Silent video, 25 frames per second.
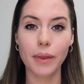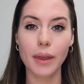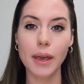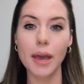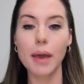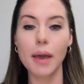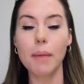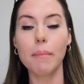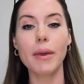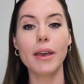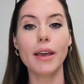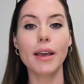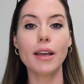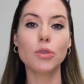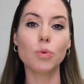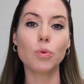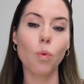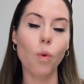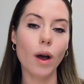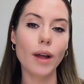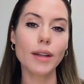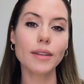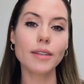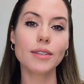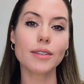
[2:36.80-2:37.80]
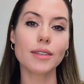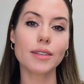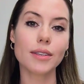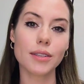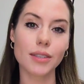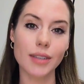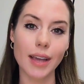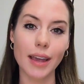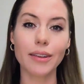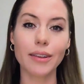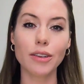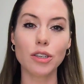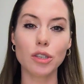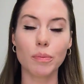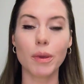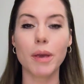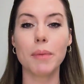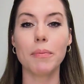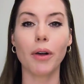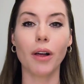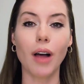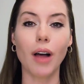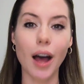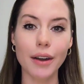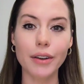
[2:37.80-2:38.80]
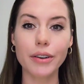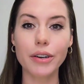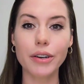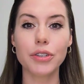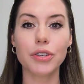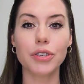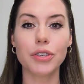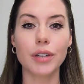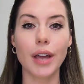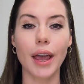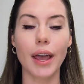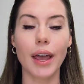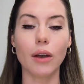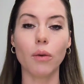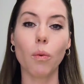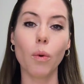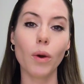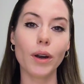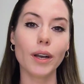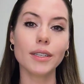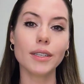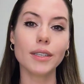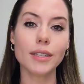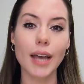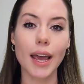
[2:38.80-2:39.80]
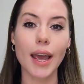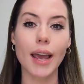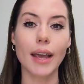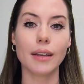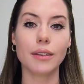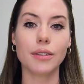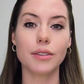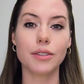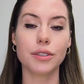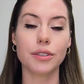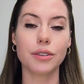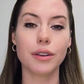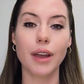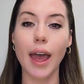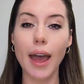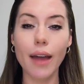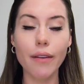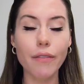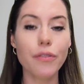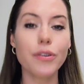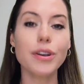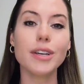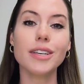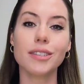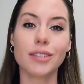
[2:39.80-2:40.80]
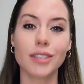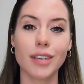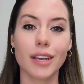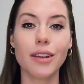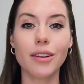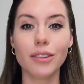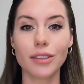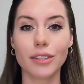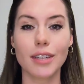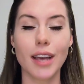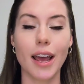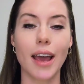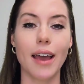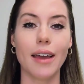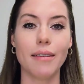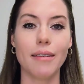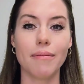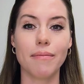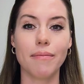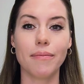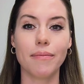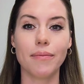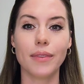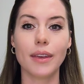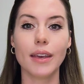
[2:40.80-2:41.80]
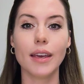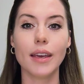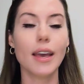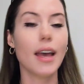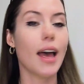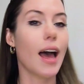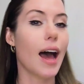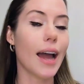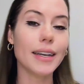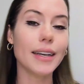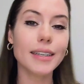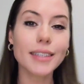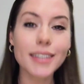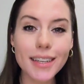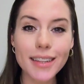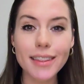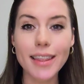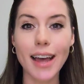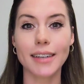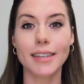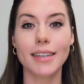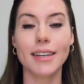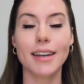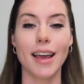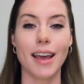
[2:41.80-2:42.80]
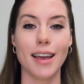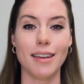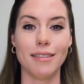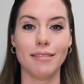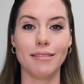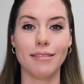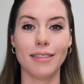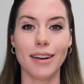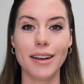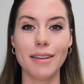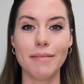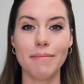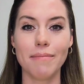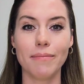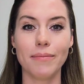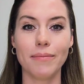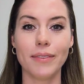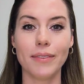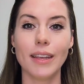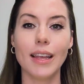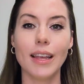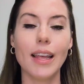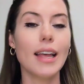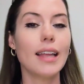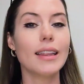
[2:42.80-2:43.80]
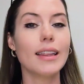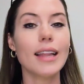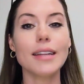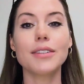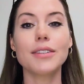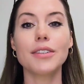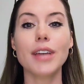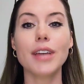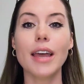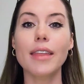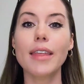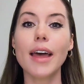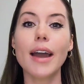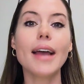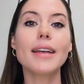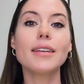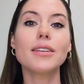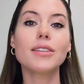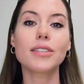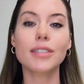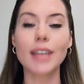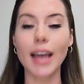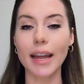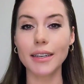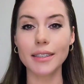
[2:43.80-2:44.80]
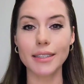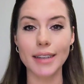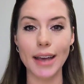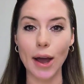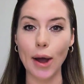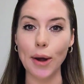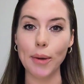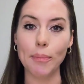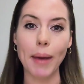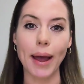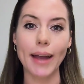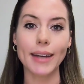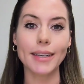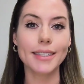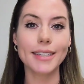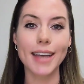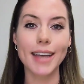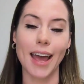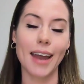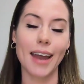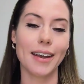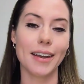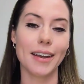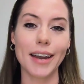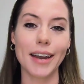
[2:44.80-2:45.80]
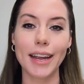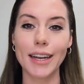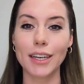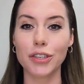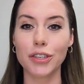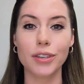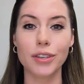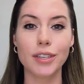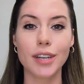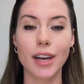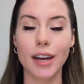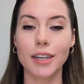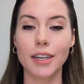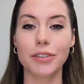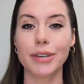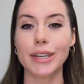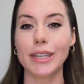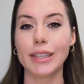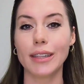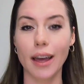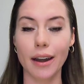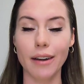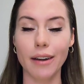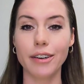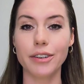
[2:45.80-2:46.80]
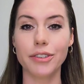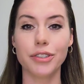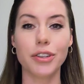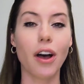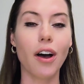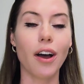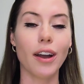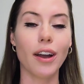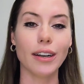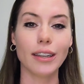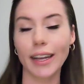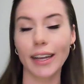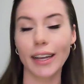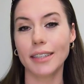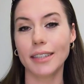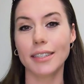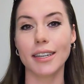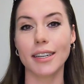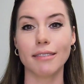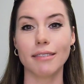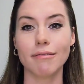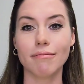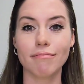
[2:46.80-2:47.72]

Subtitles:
Because once salespeople understand what it takes every single day, I did that today, right? Let's say that I sent out my 10 introductory letters on LinkedIn.